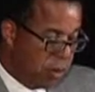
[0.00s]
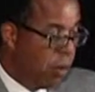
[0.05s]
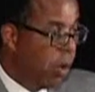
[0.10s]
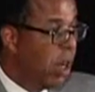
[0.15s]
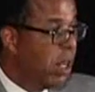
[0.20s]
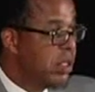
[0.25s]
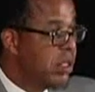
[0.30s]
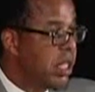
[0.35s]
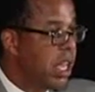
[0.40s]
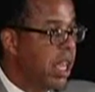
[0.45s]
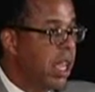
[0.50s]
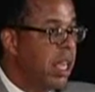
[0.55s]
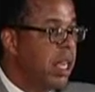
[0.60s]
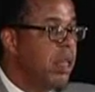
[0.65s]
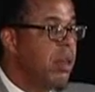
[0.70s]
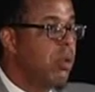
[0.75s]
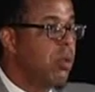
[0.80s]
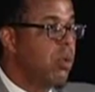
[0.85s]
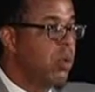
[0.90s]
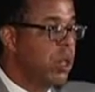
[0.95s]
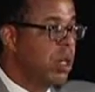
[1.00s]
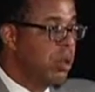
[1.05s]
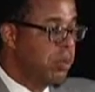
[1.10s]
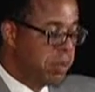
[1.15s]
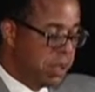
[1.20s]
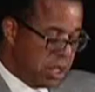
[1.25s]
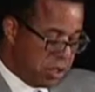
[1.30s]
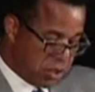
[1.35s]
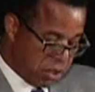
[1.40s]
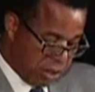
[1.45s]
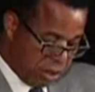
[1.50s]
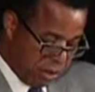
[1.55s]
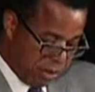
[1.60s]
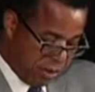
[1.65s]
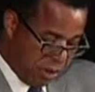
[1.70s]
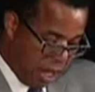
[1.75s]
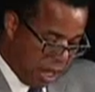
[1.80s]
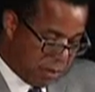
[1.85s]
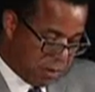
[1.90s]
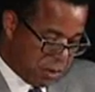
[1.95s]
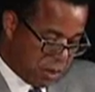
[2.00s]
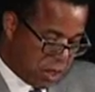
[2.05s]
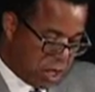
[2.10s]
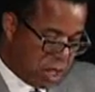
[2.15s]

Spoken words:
one day will be certified for